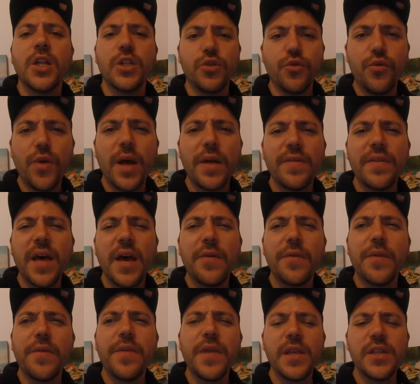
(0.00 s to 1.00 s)
To write
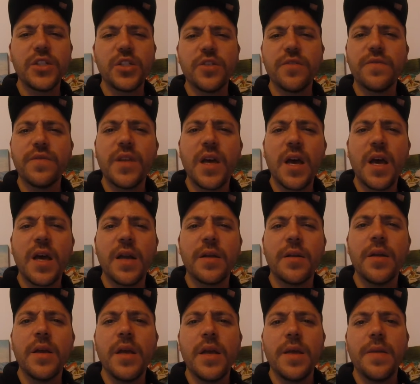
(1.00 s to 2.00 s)
down the things you've done.